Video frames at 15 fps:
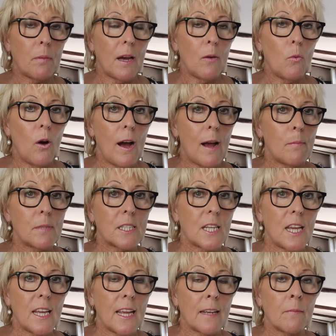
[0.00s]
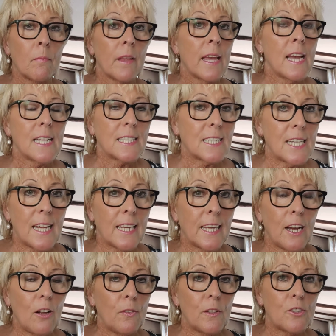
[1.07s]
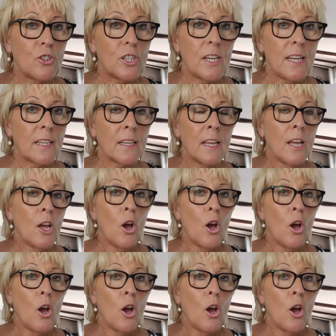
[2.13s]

by what I'm saying, take it on the chin.